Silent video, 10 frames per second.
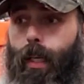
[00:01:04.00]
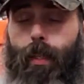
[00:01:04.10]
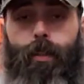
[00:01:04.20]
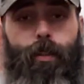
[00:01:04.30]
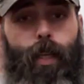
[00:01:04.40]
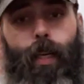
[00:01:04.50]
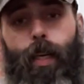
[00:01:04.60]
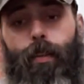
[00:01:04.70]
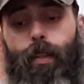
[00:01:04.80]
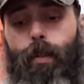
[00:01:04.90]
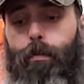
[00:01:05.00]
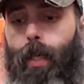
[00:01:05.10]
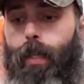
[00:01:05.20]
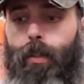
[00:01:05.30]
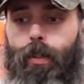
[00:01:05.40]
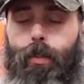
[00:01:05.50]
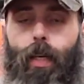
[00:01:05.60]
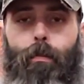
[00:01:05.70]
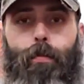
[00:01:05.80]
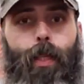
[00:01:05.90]
got to try out the brand new
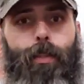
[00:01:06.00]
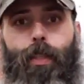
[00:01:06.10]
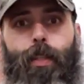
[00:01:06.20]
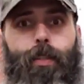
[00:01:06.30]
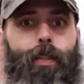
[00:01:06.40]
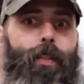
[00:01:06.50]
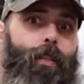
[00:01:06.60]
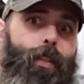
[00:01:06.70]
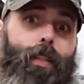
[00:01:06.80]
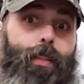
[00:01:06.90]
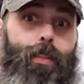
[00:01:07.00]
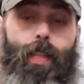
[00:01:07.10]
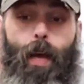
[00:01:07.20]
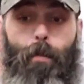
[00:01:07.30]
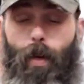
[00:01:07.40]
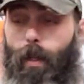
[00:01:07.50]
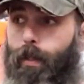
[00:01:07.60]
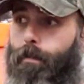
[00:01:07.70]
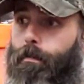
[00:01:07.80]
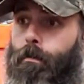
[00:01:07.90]
brushless Snap-on,
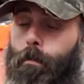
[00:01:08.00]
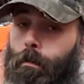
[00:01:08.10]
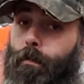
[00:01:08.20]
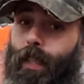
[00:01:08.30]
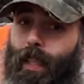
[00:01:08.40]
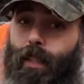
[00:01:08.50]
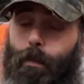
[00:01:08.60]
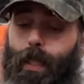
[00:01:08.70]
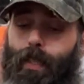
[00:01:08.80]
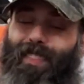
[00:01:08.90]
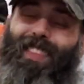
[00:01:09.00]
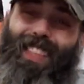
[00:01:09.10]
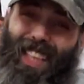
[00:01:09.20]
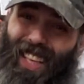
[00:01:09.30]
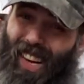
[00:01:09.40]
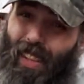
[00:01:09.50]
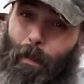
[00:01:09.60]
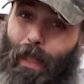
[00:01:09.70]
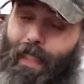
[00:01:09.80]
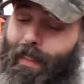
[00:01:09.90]
and thing's a beast on the
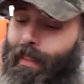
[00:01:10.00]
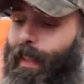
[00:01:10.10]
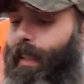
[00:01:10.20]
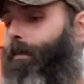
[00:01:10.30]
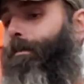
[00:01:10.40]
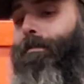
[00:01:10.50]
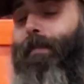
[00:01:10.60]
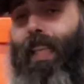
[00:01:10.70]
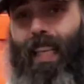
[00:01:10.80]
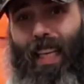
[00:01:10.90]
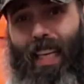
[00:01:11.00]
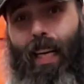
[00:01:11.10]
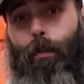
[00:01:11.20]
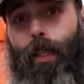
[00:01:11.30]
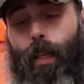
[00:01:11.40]
pricey side, I'll be